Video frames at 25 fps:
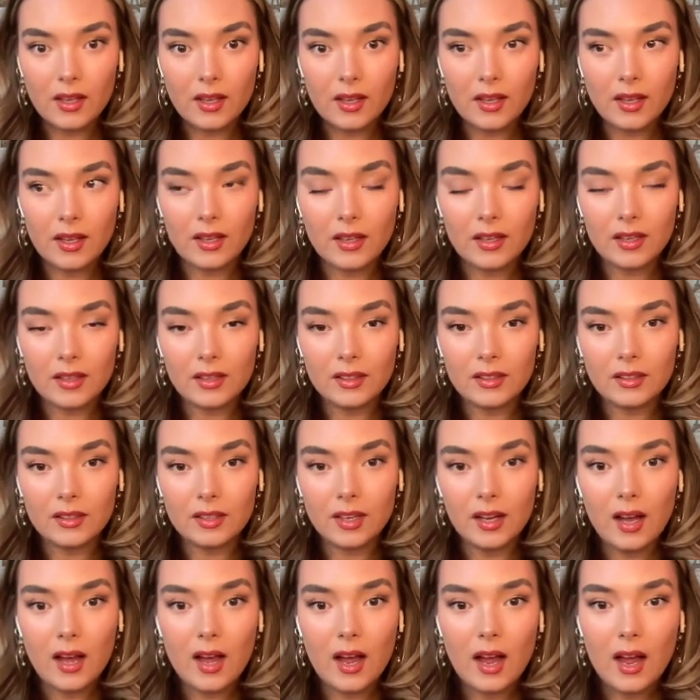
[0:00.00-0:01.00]
And
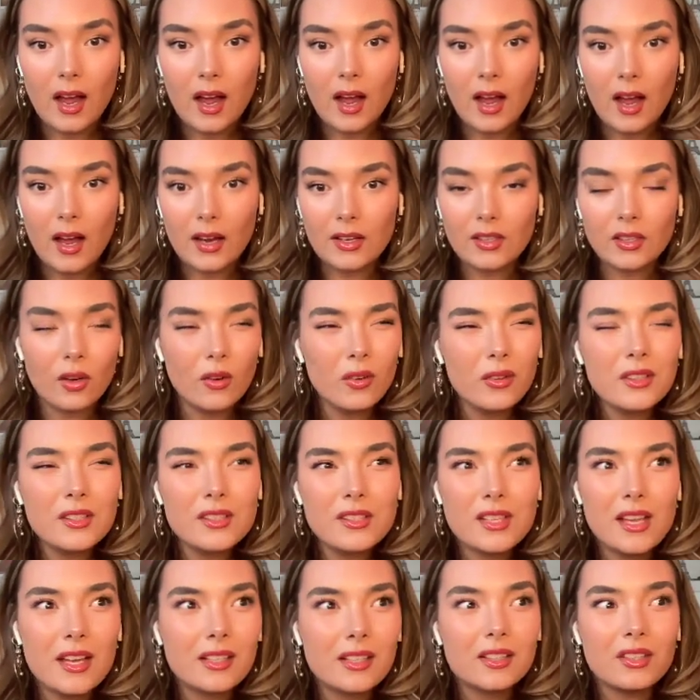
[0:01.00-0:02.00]
I don't
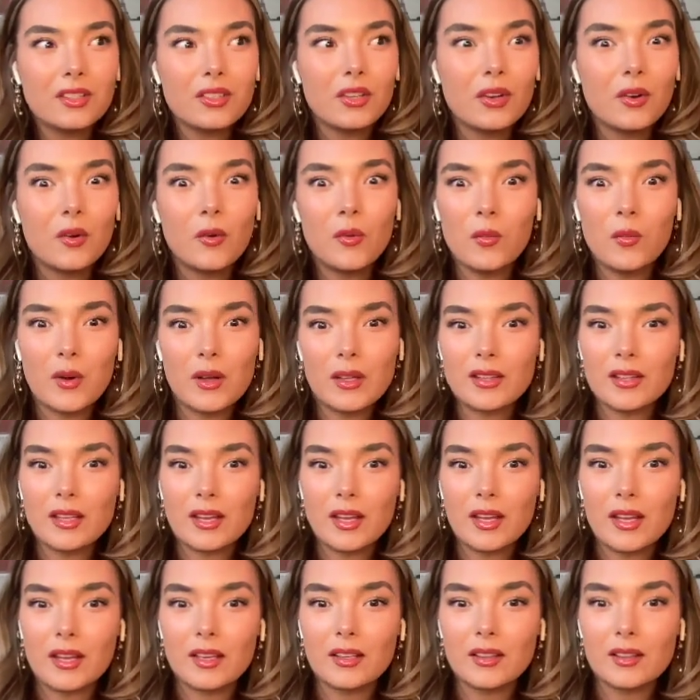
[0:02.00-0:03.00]
exactly know when
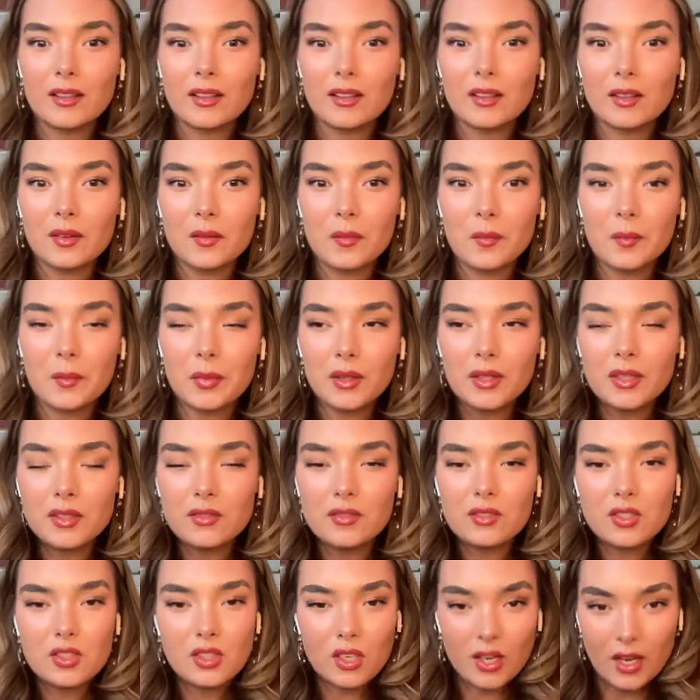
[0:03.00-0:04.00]
that
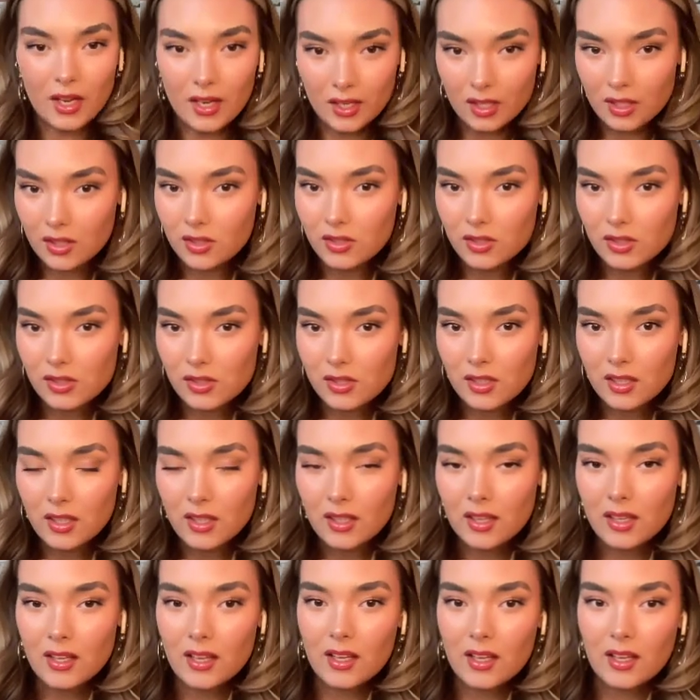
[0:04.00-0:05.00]
belief changed,
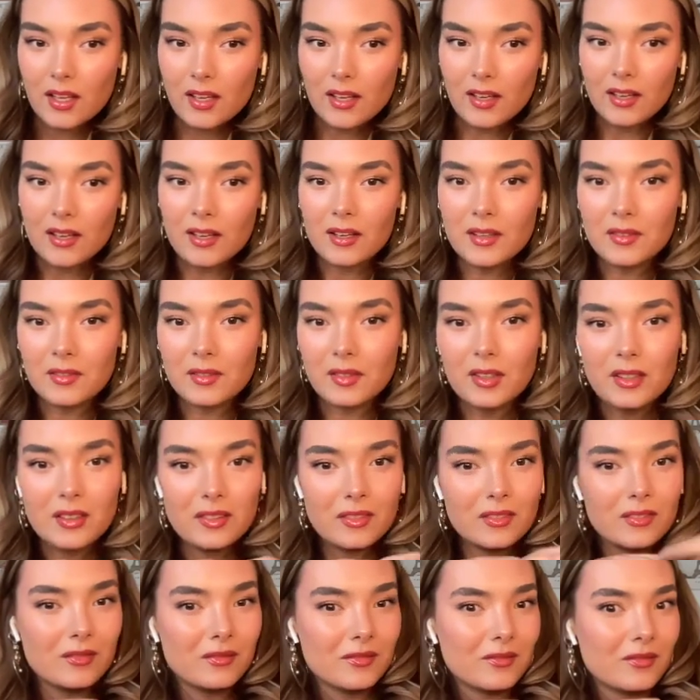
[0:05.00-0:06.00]
and
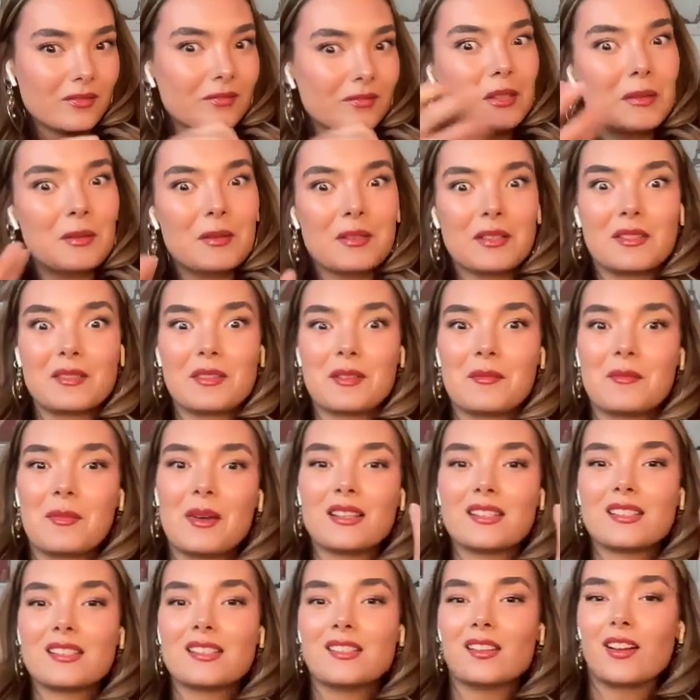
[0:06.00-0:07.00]
maybe it's the
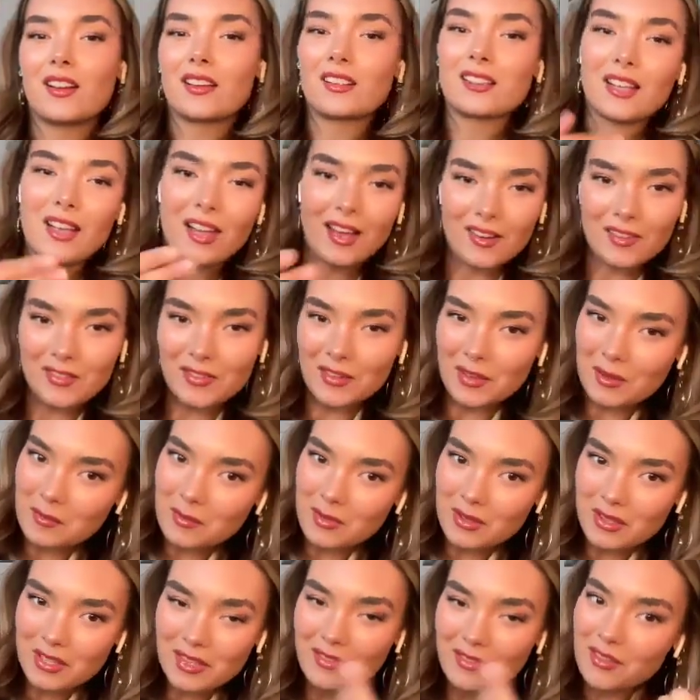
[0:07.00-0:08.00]
best not to have that
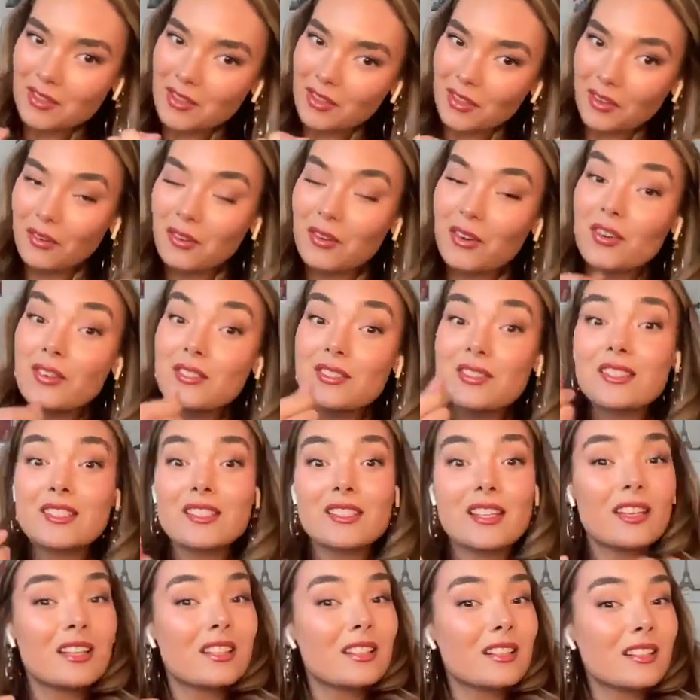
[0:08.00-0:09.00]
belief,
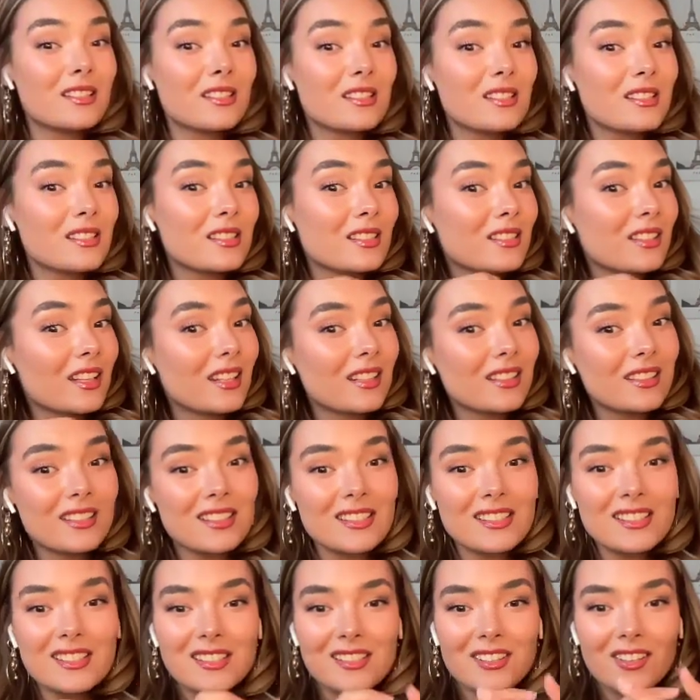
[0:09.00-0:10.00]
narcissistic
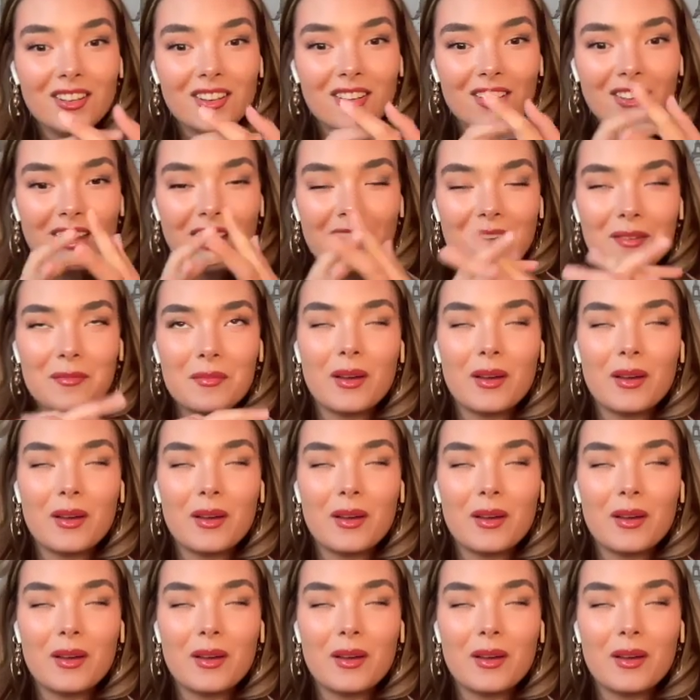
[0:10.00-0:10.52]
tendencies and all that.